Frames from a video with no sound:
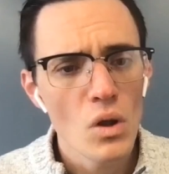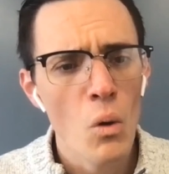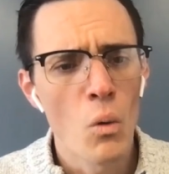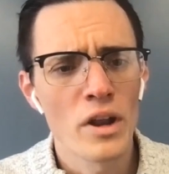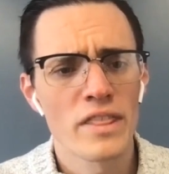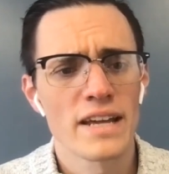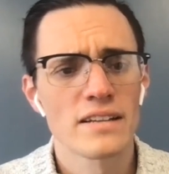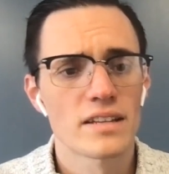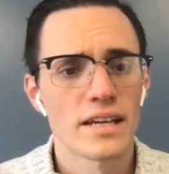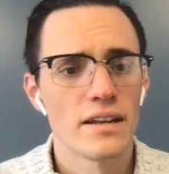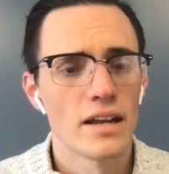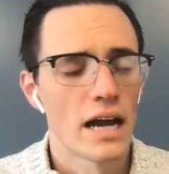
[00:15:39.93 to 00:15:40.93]
one of the things
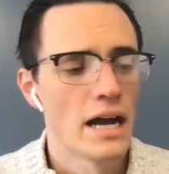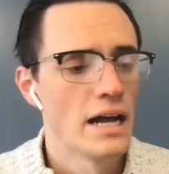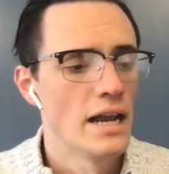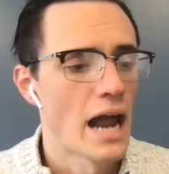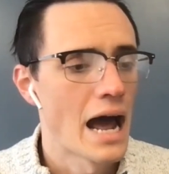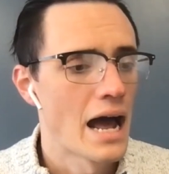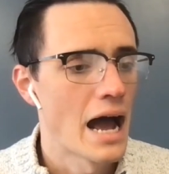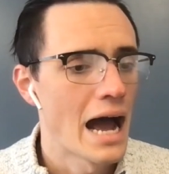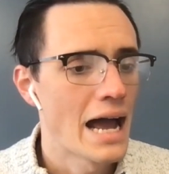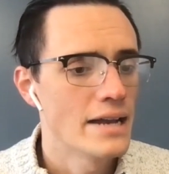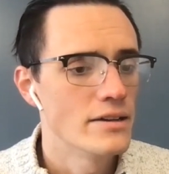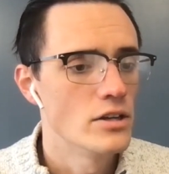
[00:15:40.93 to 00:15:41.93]
that
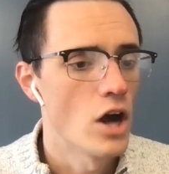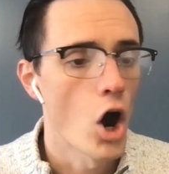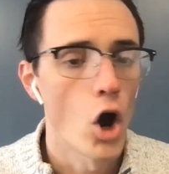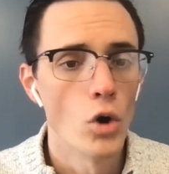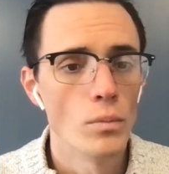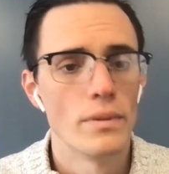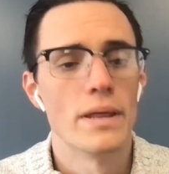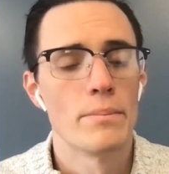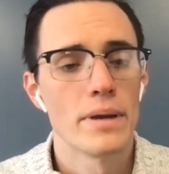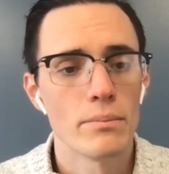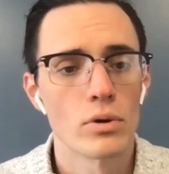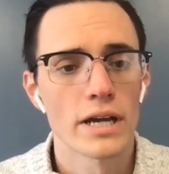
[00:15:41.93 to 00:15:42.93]
I hope that
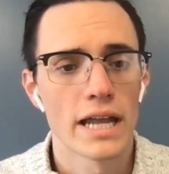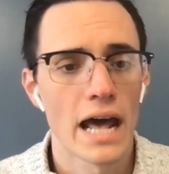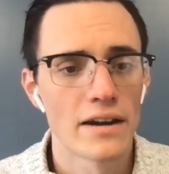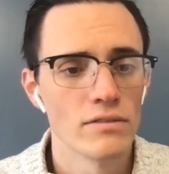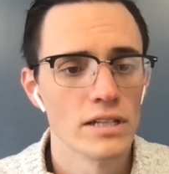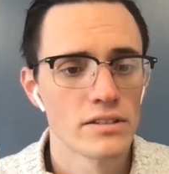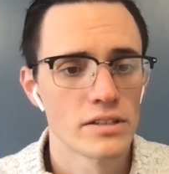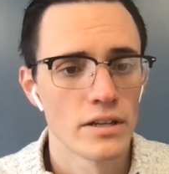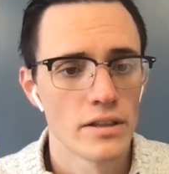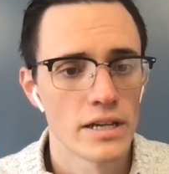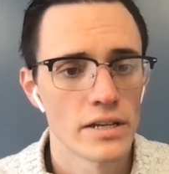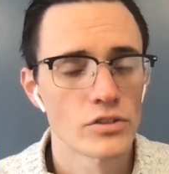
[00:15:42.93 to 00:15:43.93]
people get out of listening
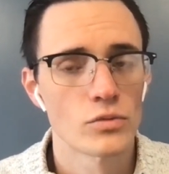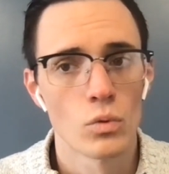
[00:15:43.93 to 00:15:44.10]
to this,